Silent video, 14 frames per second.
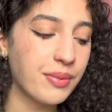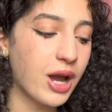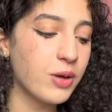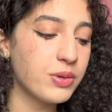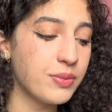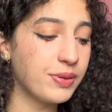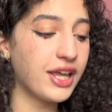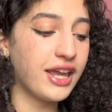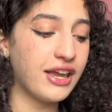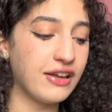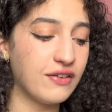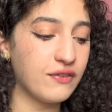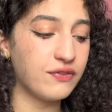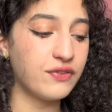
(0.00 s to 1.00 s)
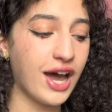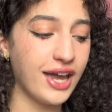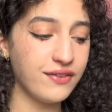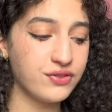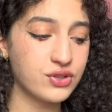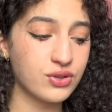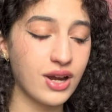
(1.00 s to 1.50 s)
I'll be playing
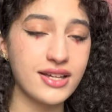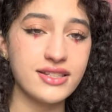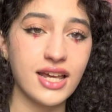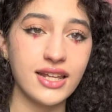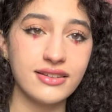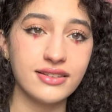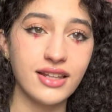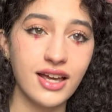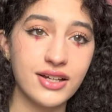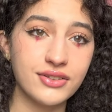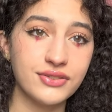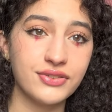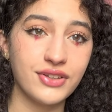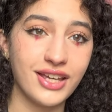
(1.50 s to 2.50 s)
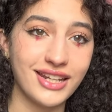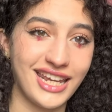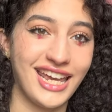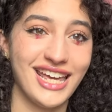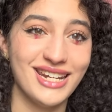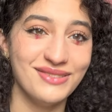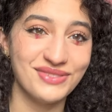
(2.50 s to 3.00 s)
Five Tries at Love, an
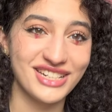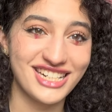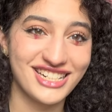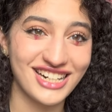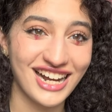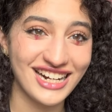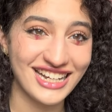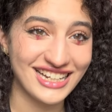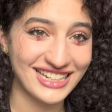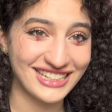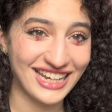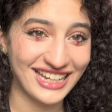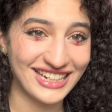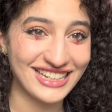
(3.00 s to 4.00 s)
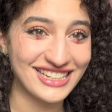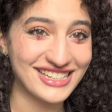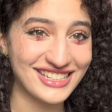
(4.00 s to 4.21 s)
animatronic dating